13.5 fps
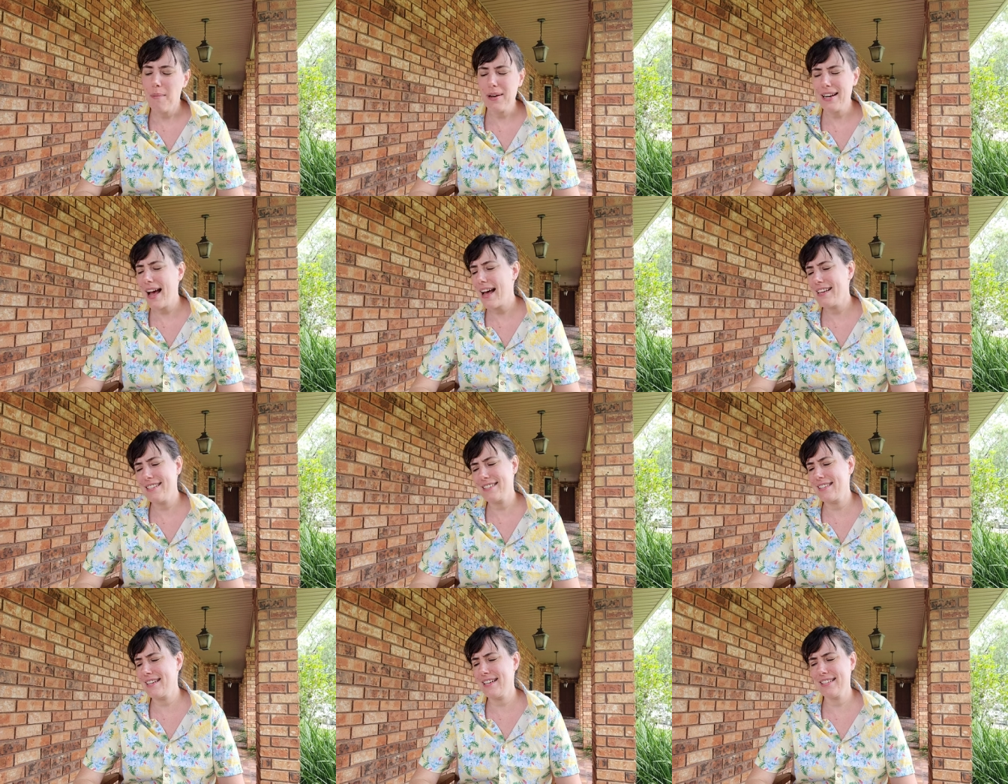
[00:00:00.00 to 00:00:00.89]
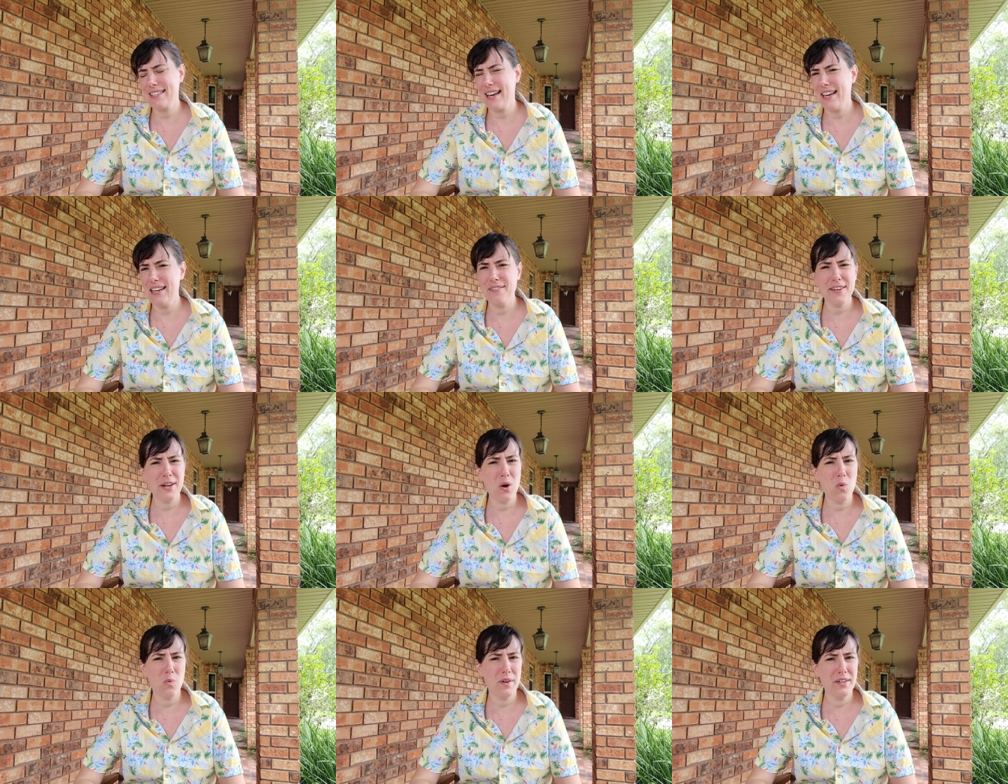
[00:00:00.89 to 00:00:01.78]
But I just think it's kind of like
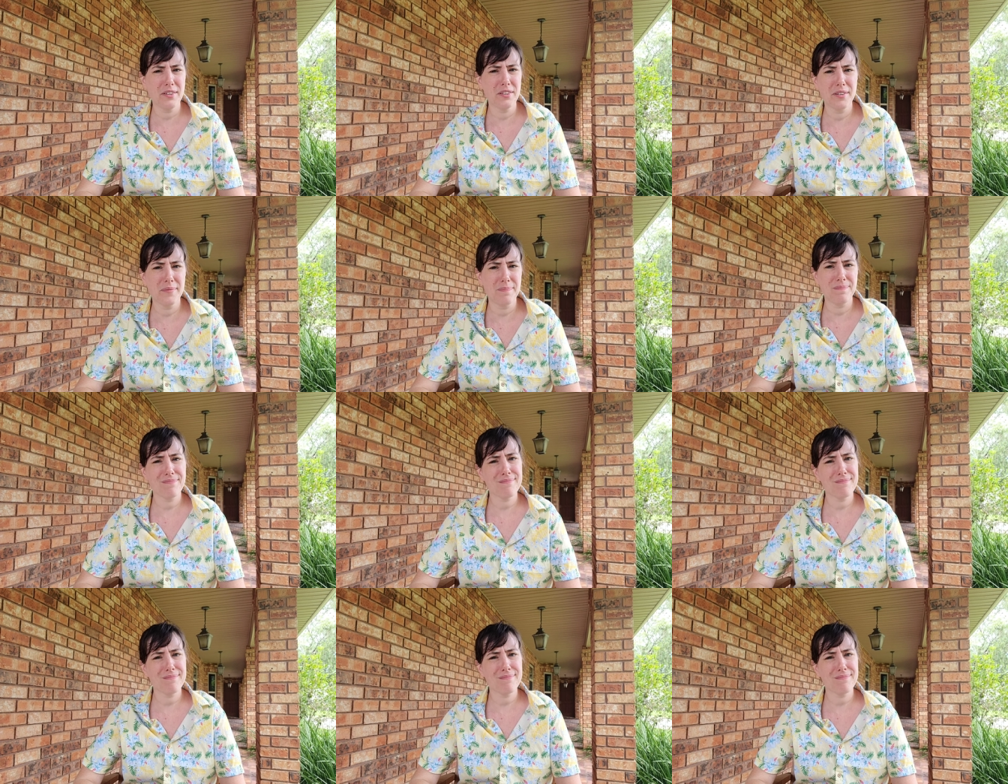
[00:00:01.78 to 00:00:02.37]
a weird